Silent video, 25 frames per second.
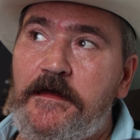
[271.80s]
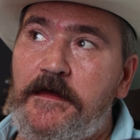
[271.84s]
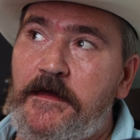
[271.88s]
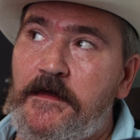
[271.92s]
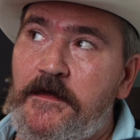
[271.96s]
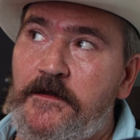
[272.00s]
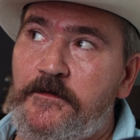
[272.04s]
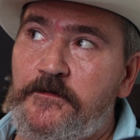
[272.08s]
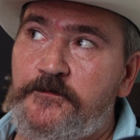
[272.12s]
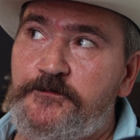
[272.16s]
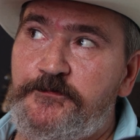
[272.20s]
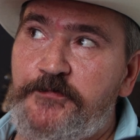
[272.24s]

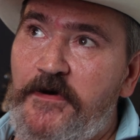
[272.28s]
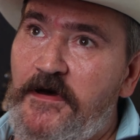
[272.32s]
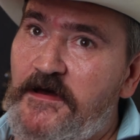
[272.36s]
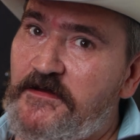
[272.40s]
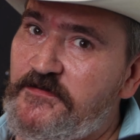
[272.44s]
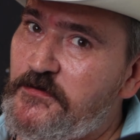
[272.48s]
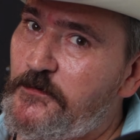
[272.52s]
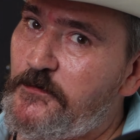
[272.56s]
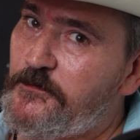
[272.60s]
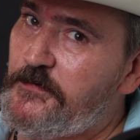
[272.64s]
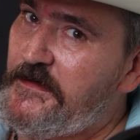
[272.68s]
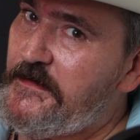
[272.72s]
and
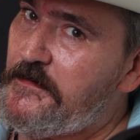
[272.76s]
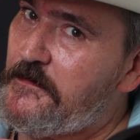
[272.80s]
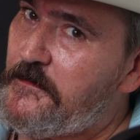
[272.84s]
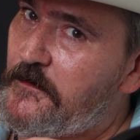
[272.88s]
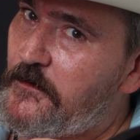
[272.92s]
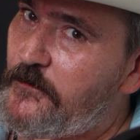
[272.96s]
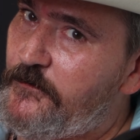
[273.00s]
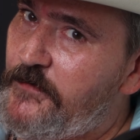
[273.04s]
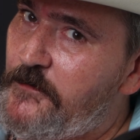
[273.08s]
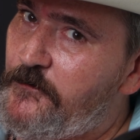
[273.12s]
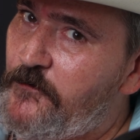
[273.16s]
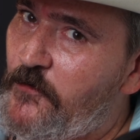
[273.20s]
possibly a
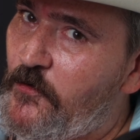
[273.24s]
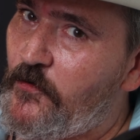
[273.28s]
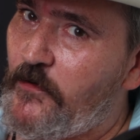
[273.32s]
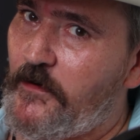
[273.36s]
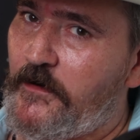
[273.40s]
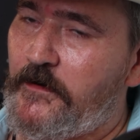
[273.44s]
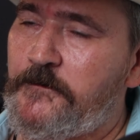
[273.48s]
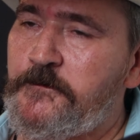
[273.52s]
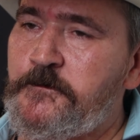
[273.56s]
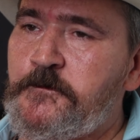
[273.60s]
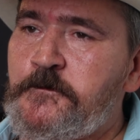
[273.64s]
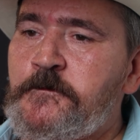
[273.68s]
little bit
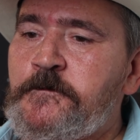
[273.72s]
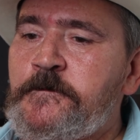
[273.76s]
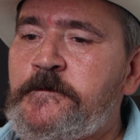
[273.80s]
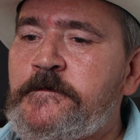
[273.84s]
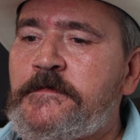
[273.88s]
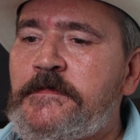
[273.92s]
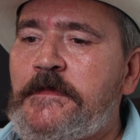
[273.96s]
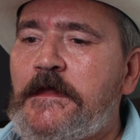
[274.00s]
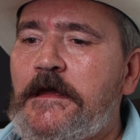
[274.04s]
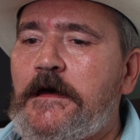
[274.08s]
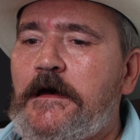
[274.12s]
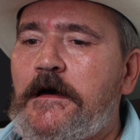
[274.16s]
more.
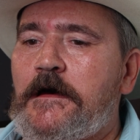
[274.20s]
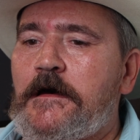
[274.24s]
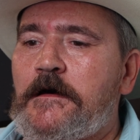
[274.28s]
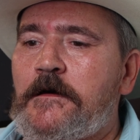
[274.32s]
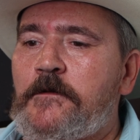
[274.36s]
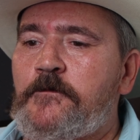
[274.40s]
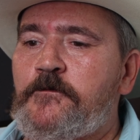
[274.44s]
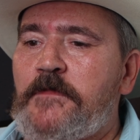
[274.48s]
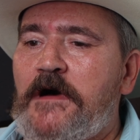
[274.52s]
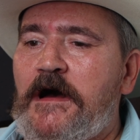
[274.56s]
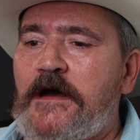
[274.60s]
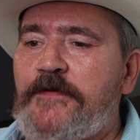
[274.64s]

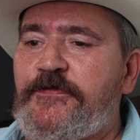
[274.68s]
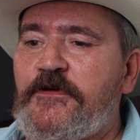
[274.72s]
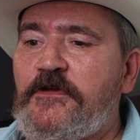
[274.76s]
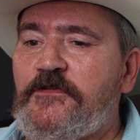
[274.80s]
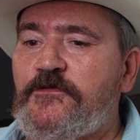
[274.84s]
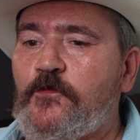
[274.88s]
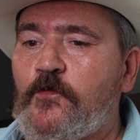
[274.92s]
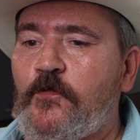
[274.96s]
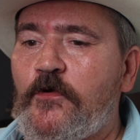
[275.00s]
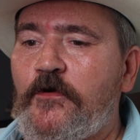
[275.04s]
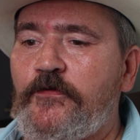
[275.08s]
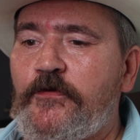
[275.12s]
Um, I
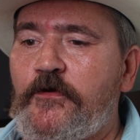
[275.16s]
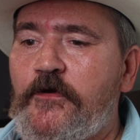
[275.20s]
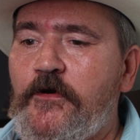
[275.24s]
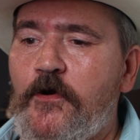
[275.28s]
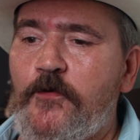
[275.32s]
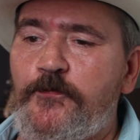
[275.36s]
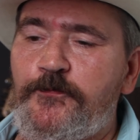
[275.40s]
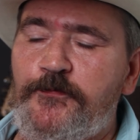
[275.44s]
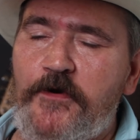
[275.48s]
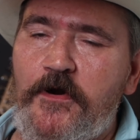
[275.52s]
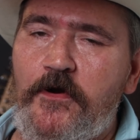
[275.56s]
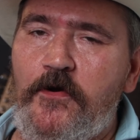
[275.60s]
think where the
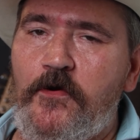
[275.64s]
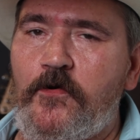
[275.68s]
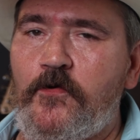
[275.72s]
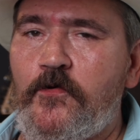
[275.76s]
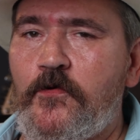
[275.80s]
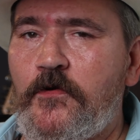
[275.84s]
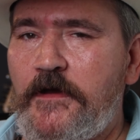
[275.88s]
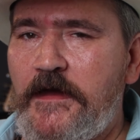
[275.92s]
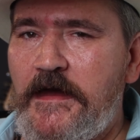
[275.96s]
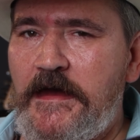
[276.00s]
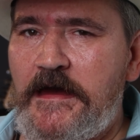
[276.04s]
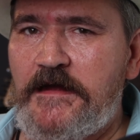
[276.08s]

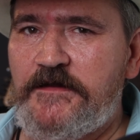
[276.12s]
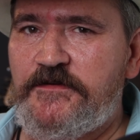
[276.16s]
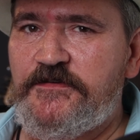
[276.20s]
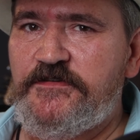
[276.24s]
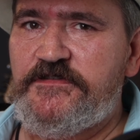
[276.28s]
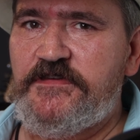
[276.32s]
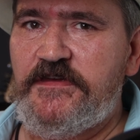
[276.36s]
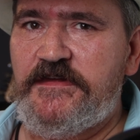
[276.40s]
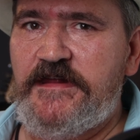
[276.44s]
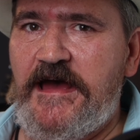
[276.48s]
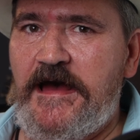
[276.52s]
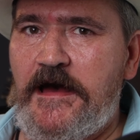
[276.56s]
GoPro
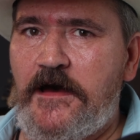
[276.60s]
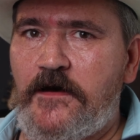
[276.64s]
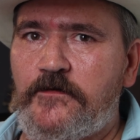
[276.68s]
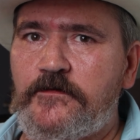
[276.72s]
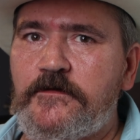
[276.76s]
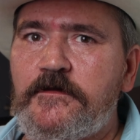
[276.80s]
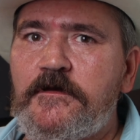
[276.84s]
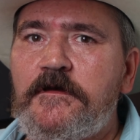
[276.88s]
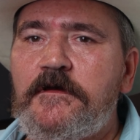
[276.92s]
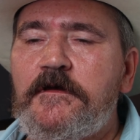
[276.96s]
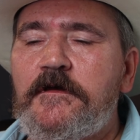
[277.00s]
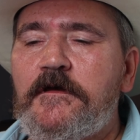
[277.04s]
edges it out